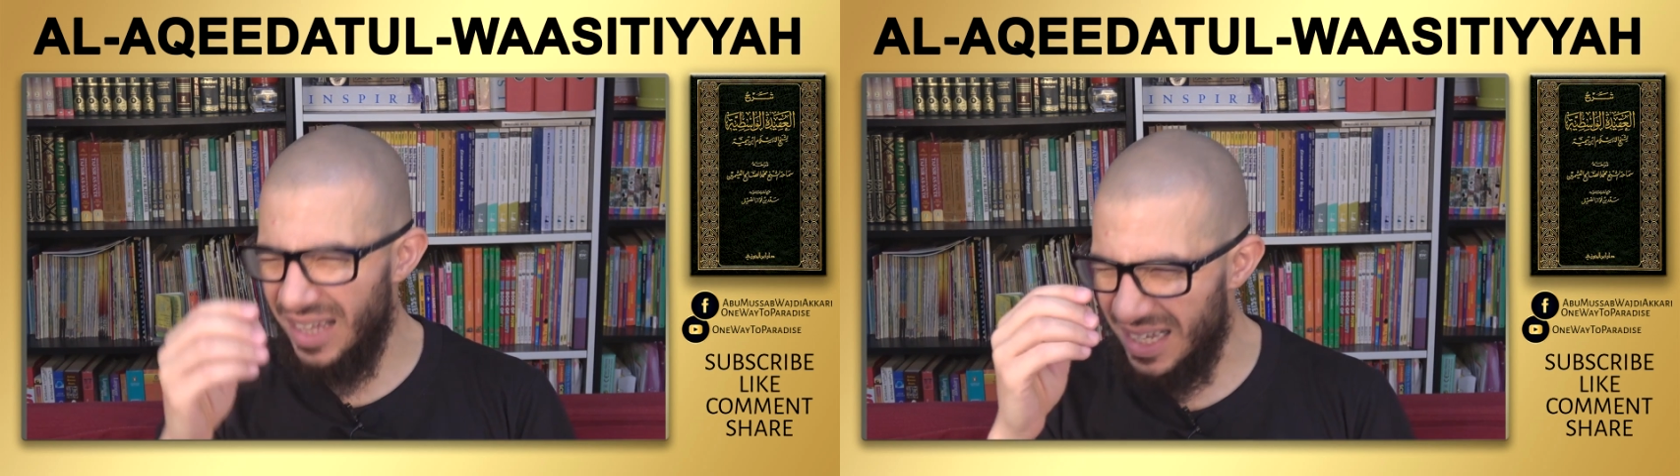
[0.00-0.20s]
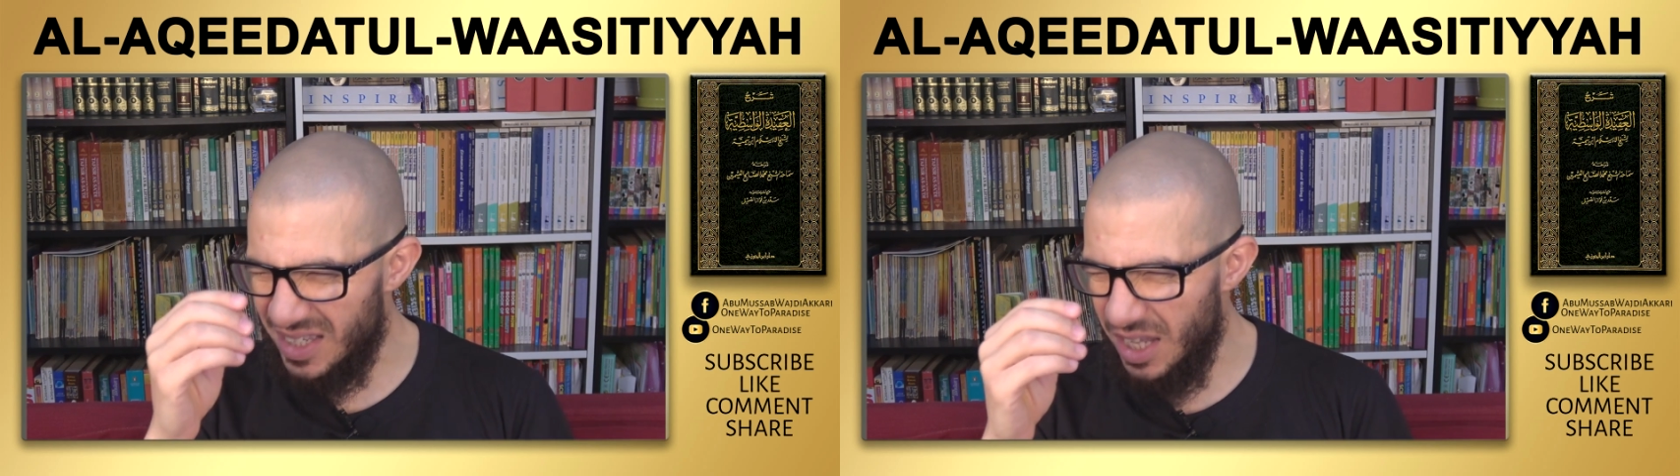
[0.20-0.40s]

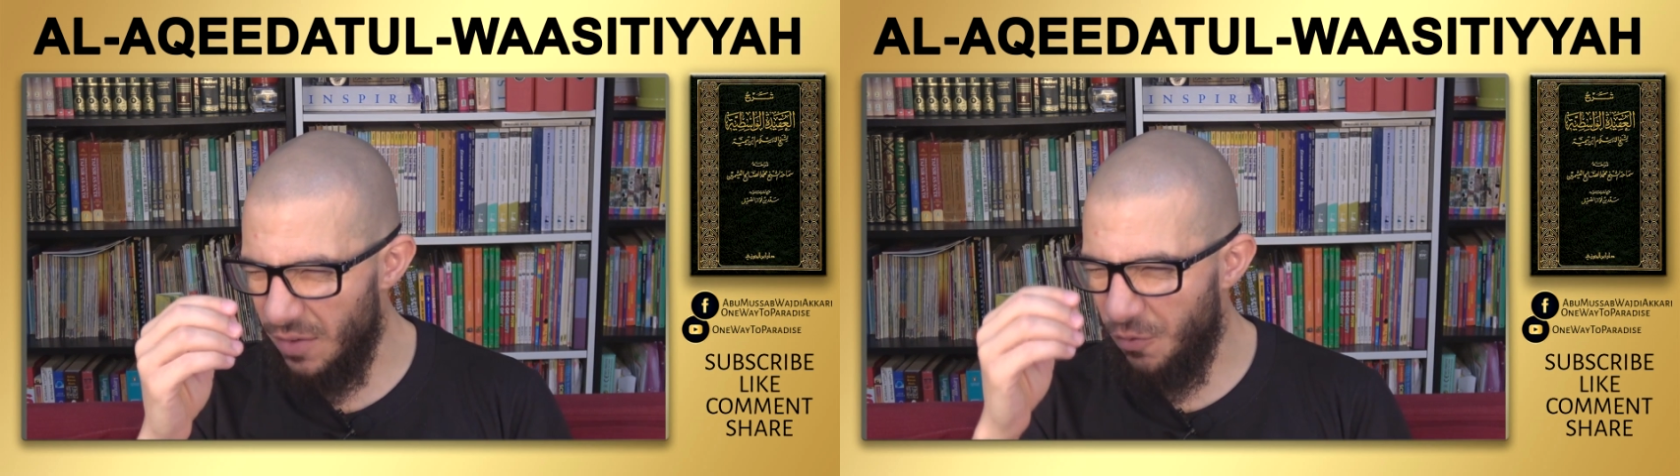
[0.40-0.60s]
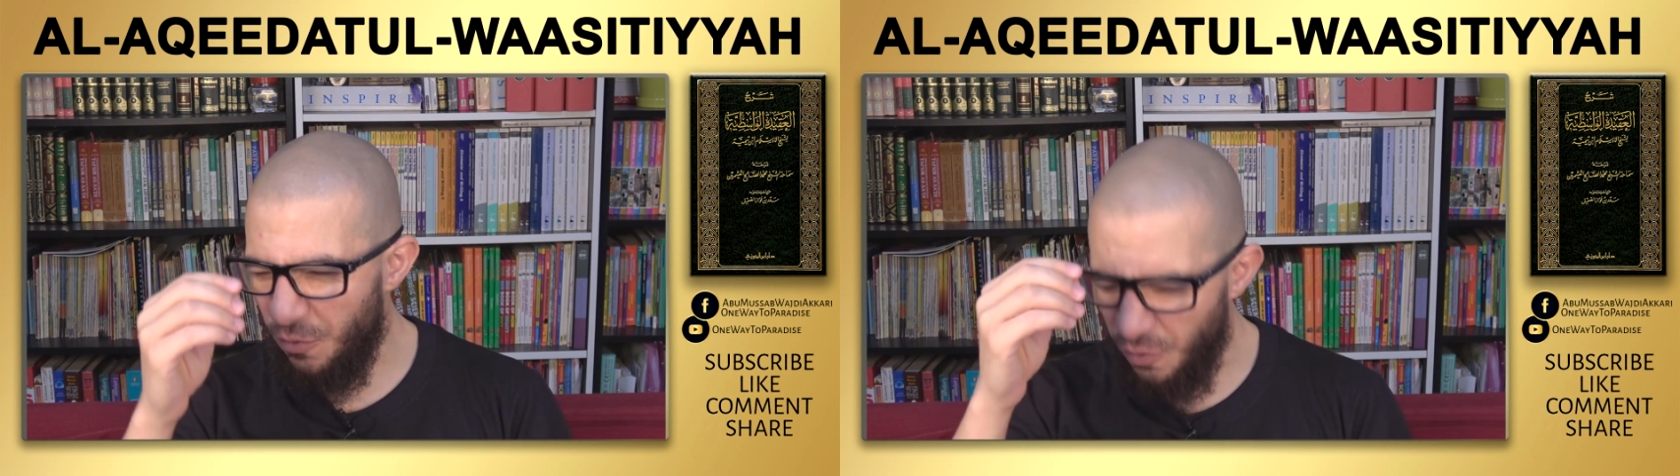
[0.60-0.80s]
is
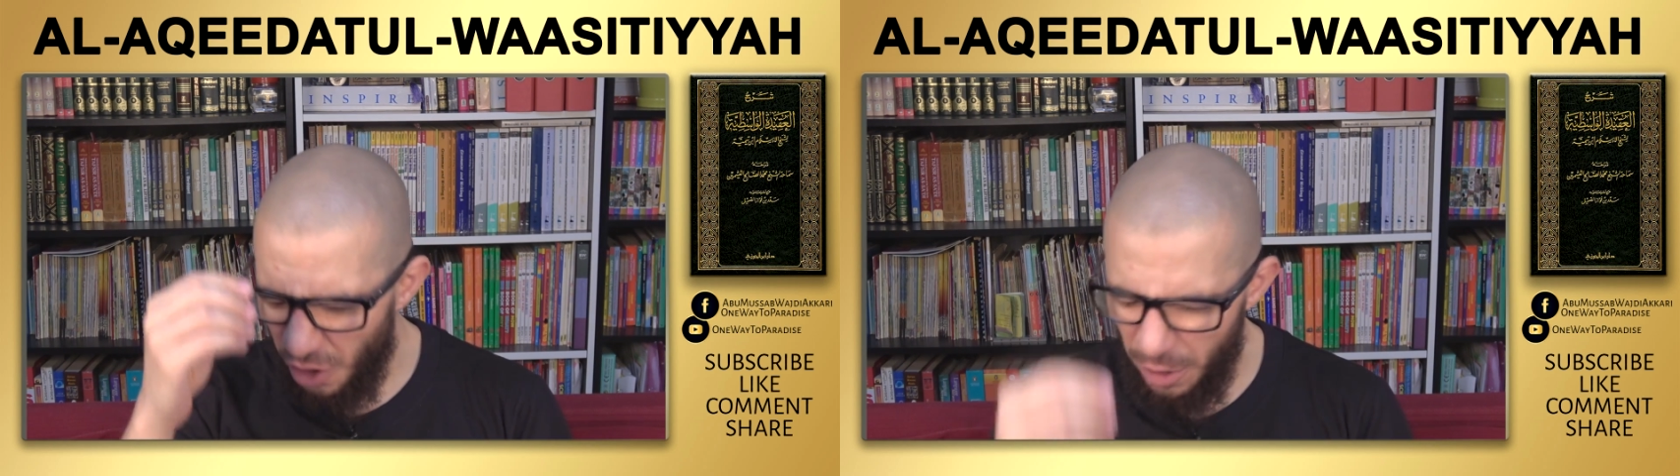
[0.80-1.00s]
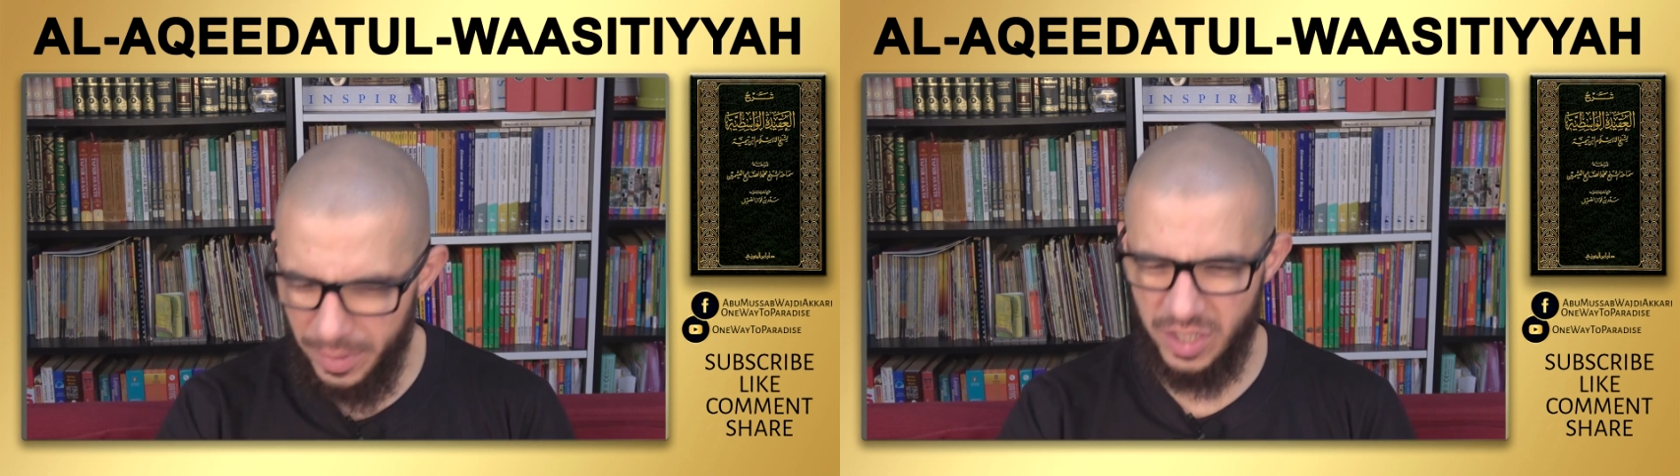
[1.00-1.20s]
the
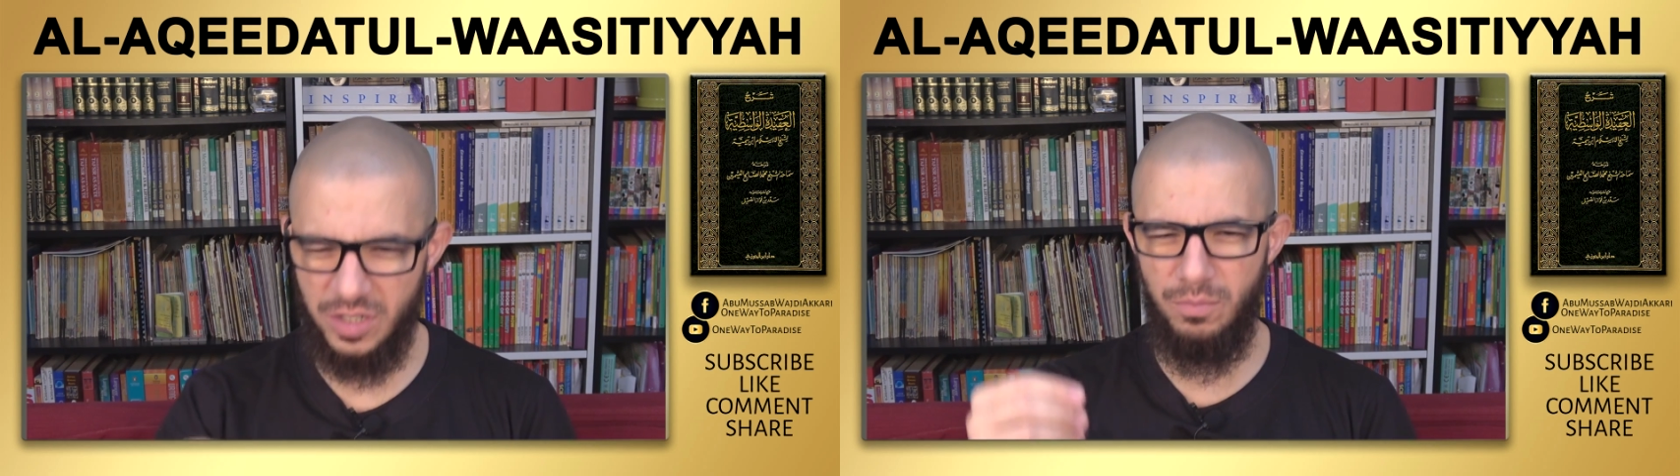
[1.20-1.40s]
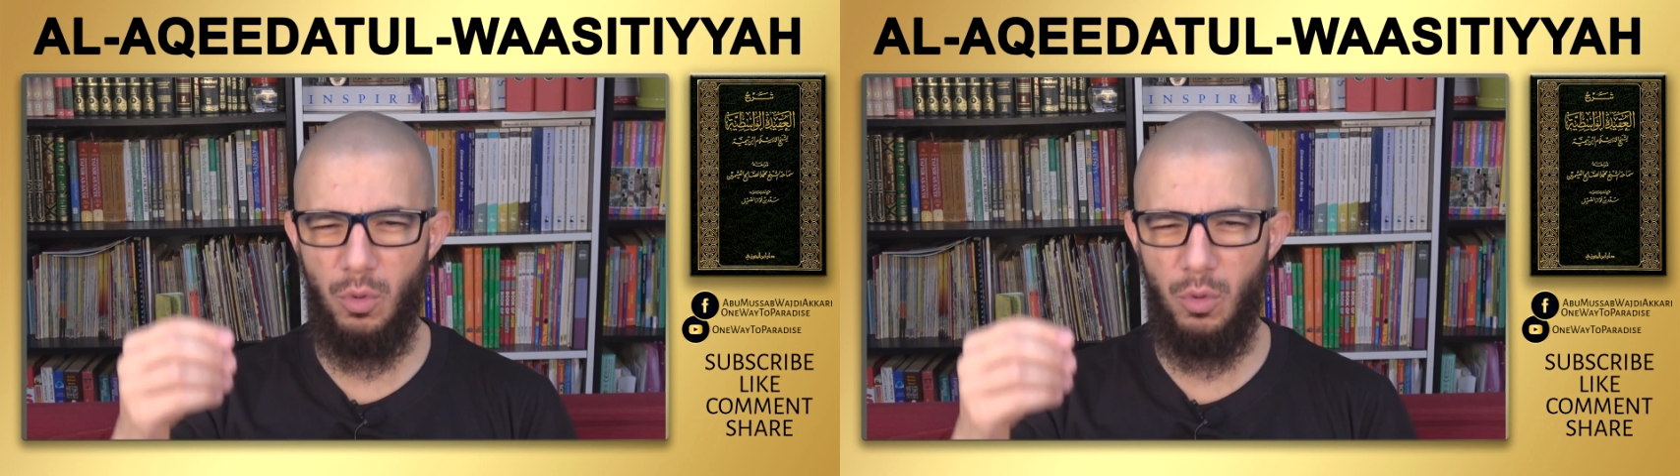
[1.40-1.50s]
firmest,